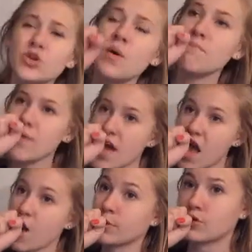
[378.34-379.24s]
you a
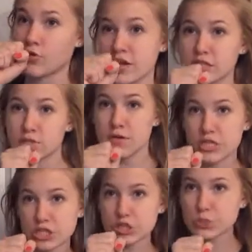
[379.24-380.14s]
Merry
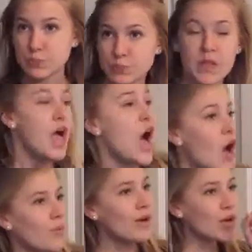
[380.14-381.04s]
Christmas.
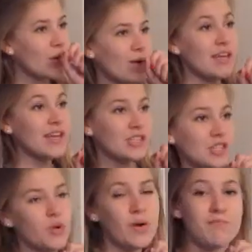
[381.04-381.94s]
I want to wish
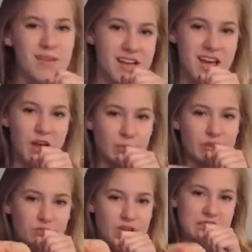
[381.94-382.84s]
you a Merry
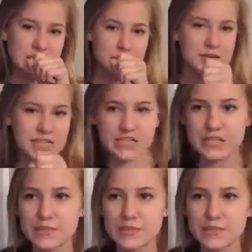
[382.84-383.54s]
Christmas.